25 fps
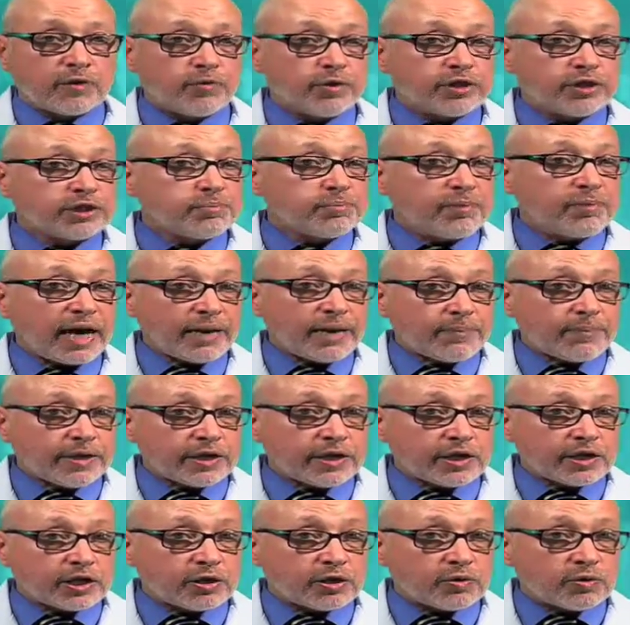which may be
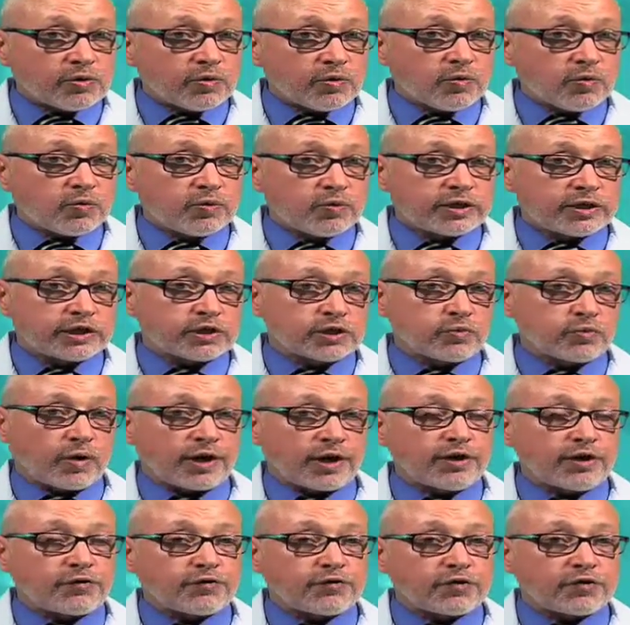you, which is
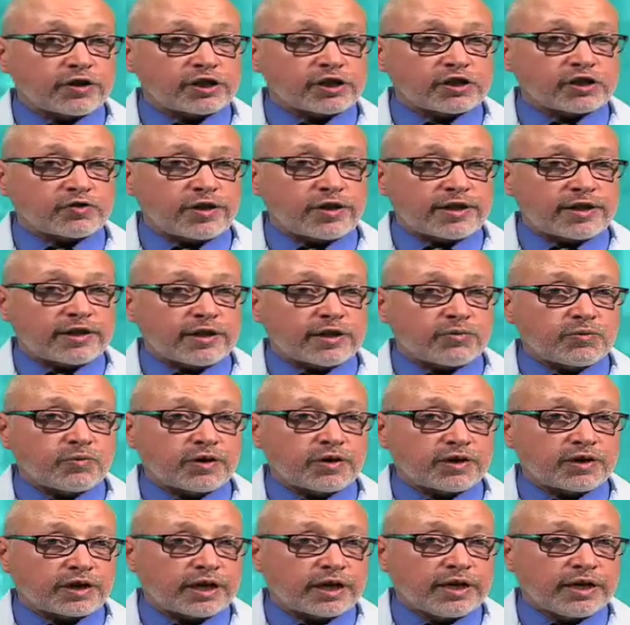why you're frustrated
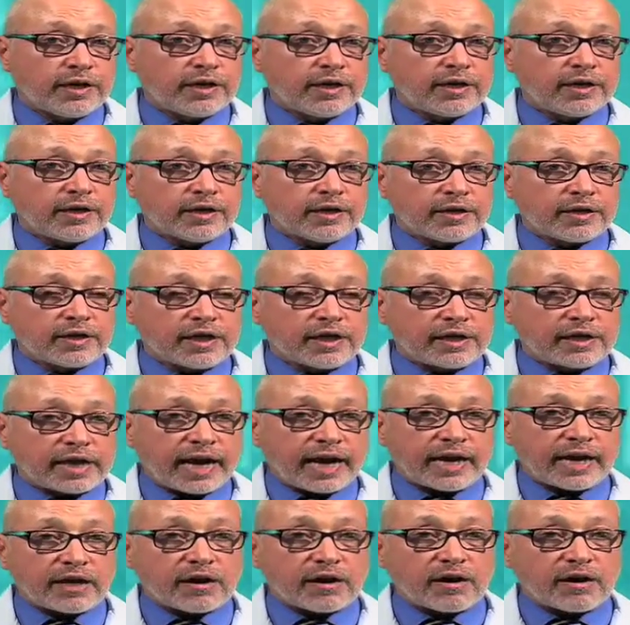with the
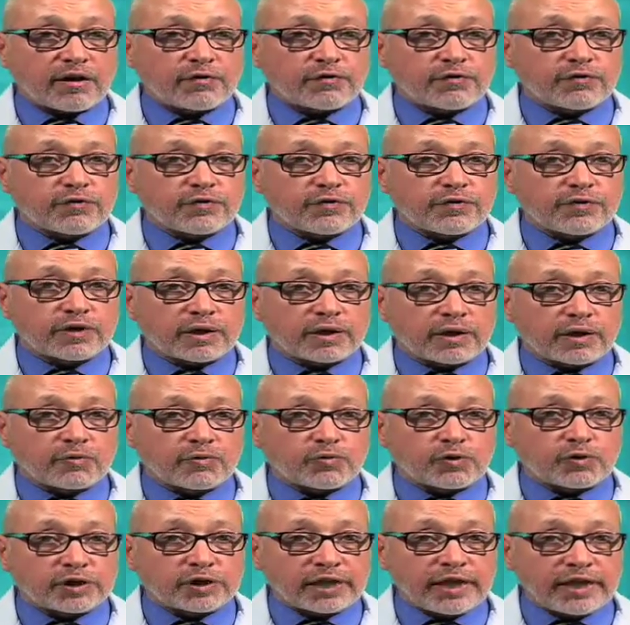lack of
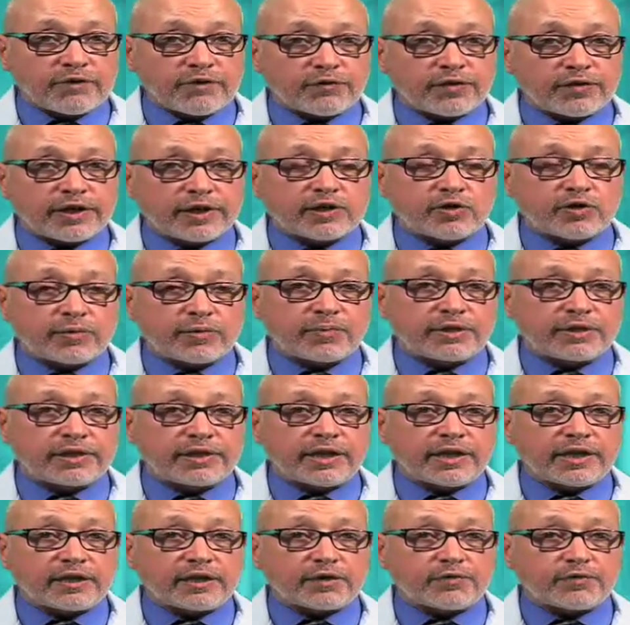relief in your
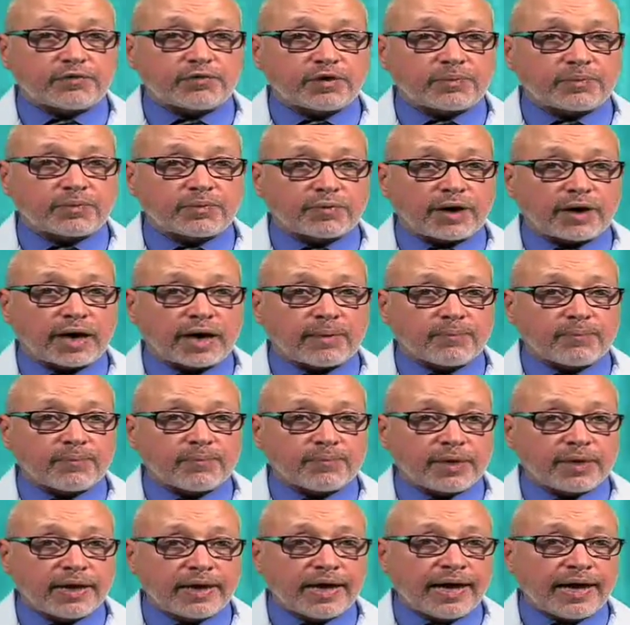particular foot
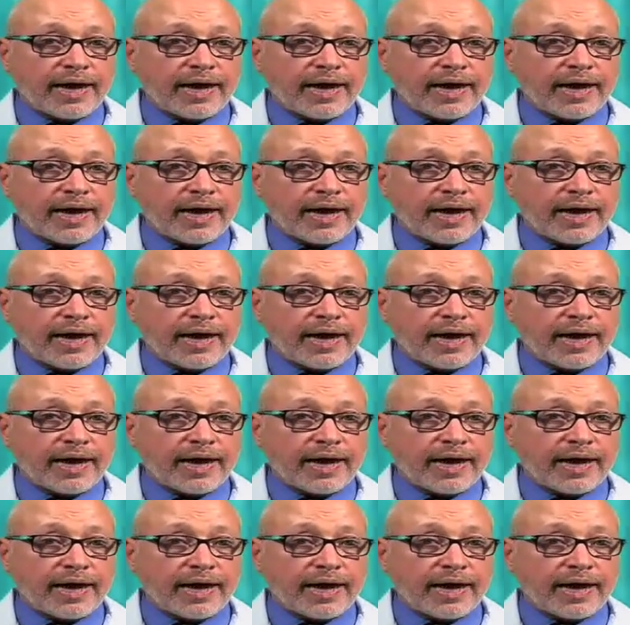problem.